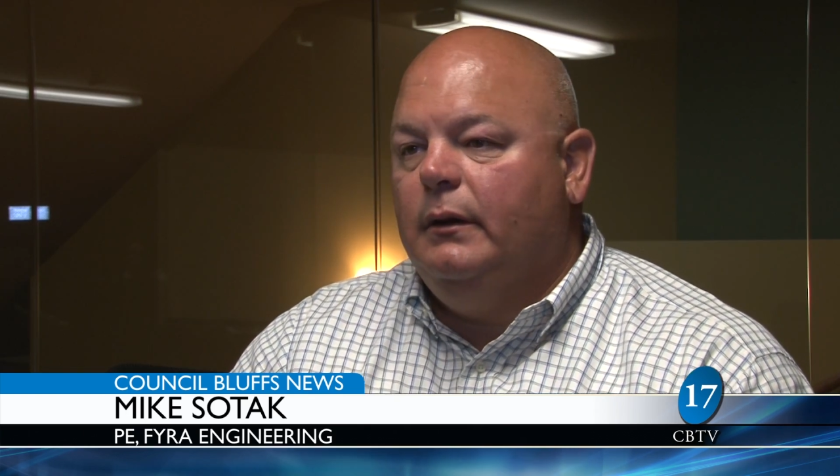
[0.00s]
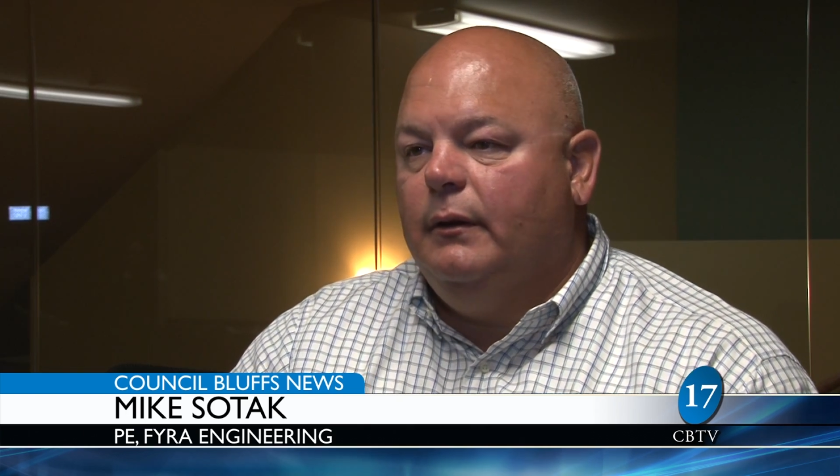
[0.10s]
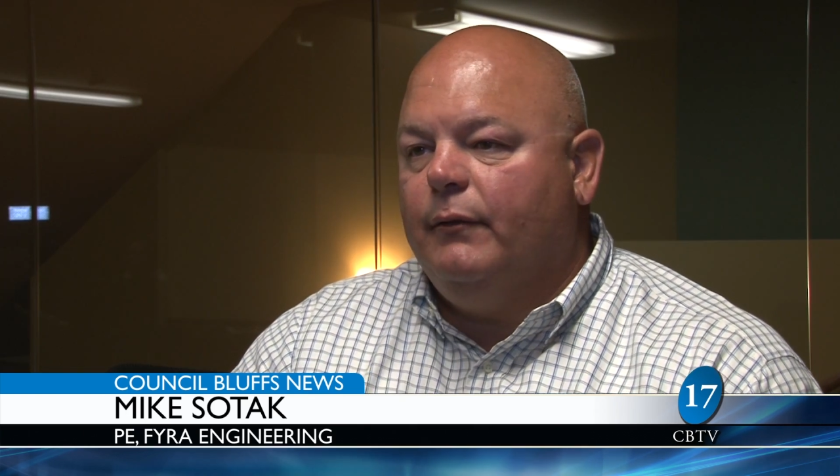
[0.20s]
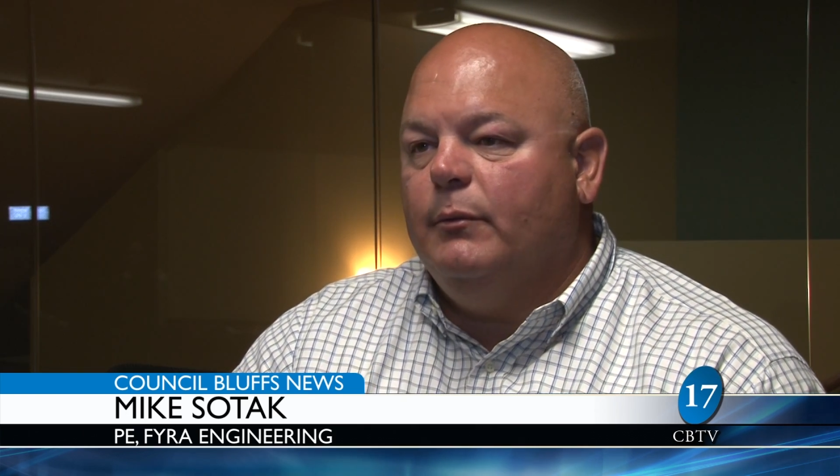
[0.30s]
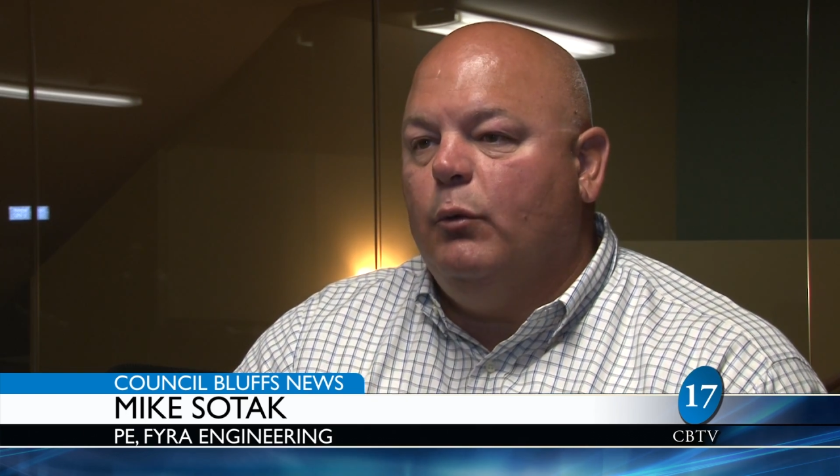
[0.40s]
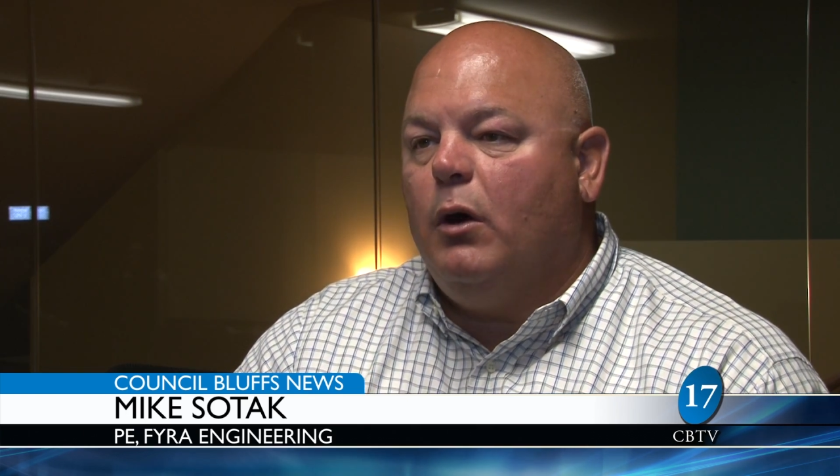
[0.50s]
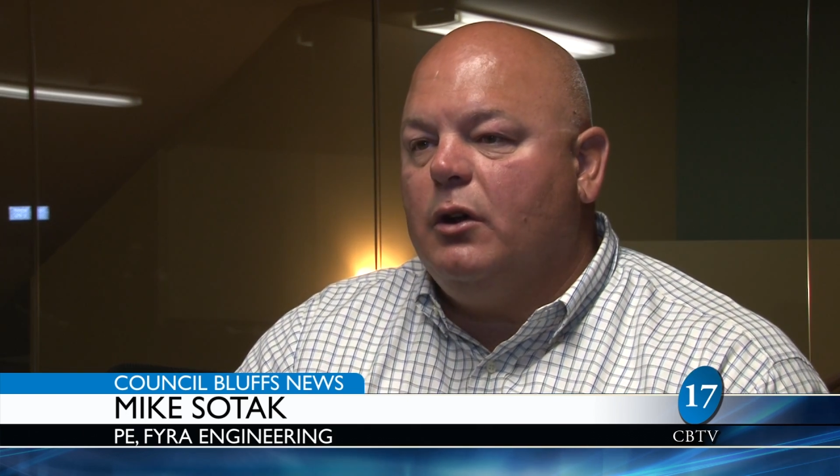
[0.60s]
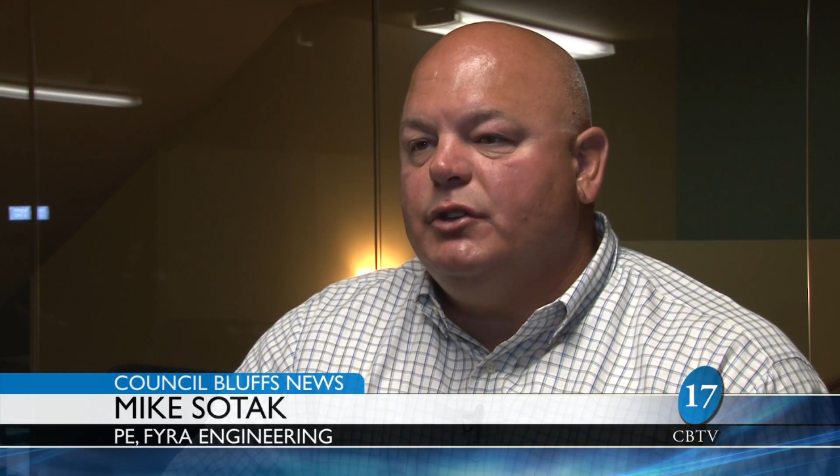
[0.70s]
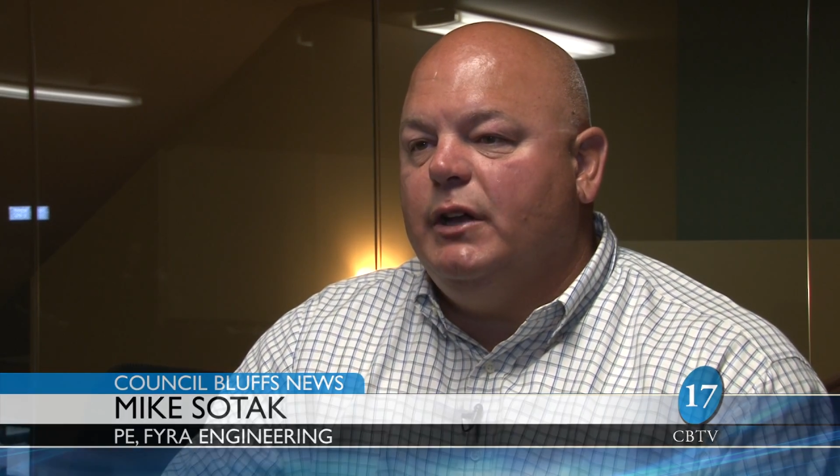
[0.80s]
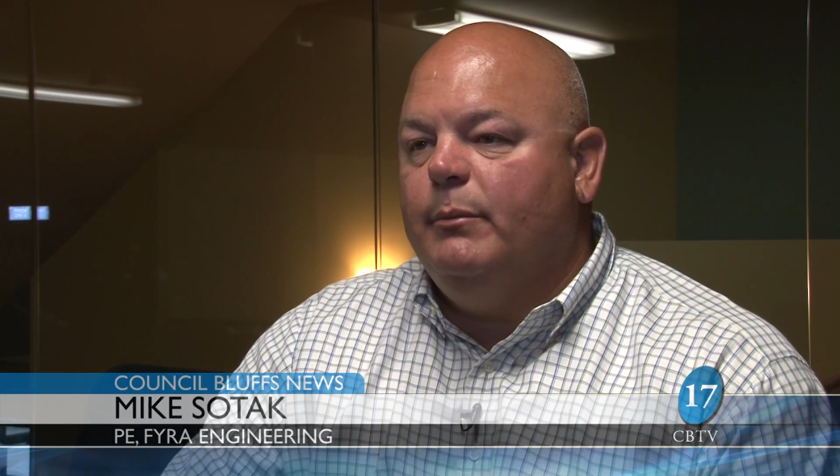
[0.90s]
from the
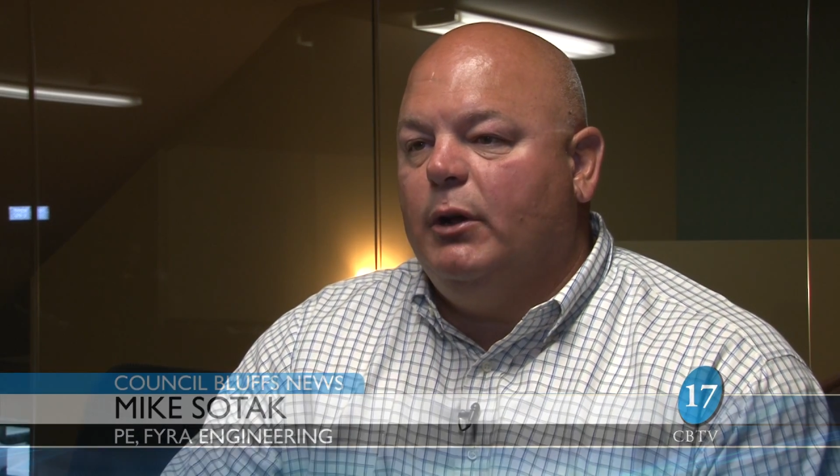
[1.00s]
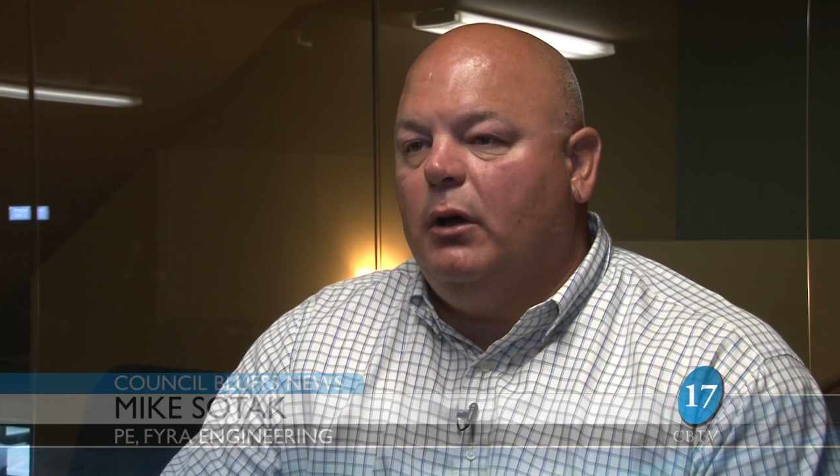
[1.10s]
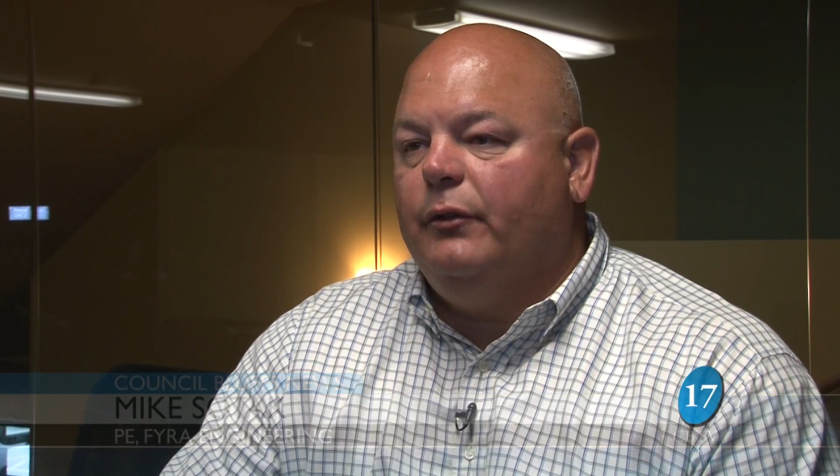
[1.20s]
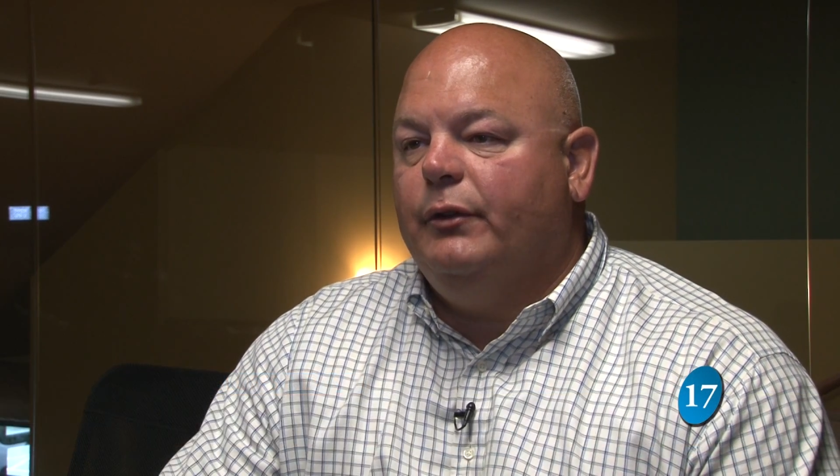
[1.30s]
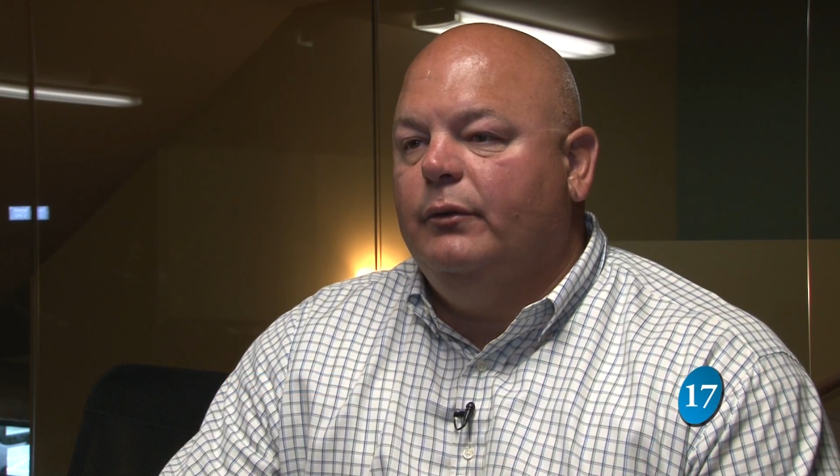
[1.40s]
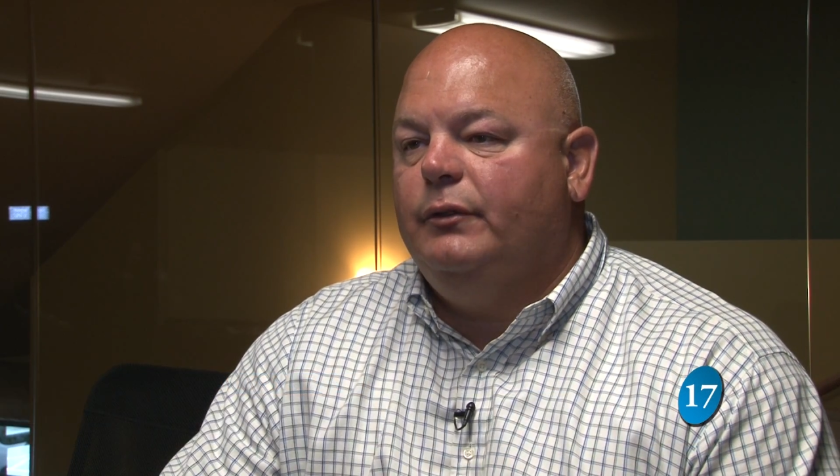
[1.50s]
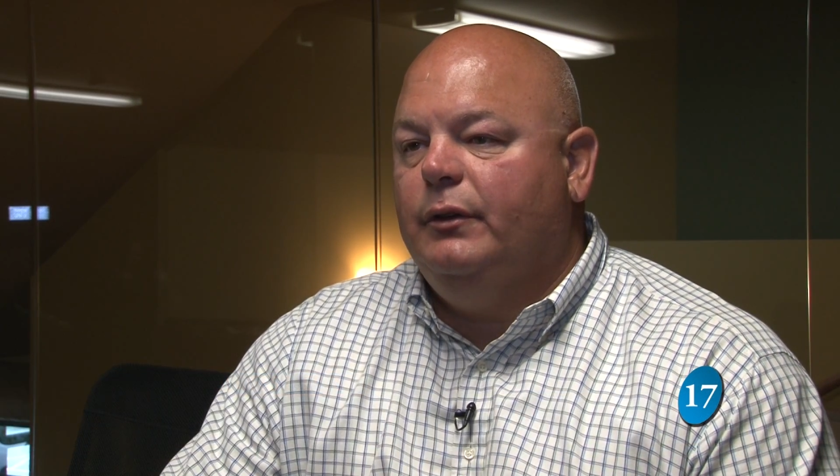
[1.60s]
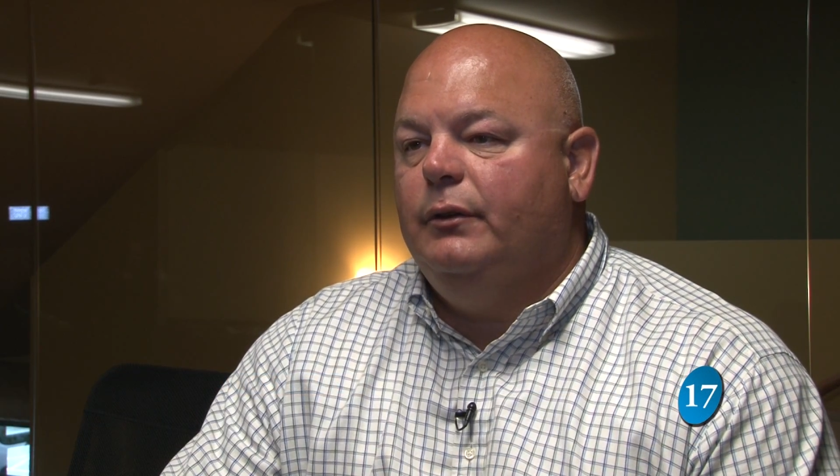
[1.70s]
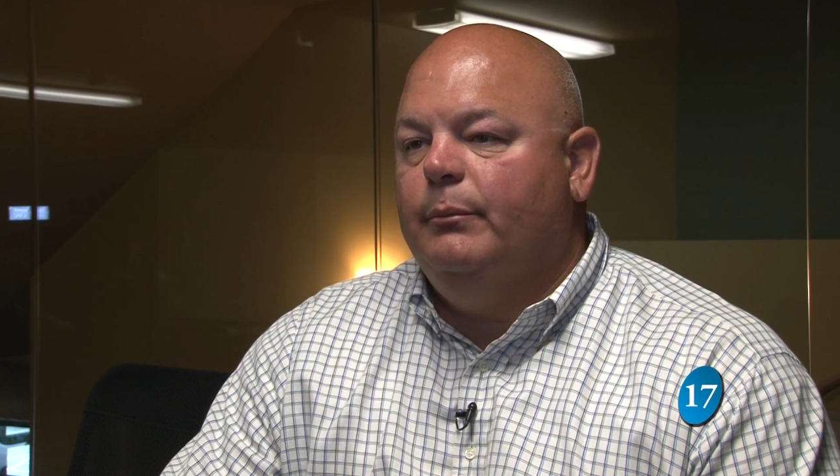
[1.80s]
watershed, but also to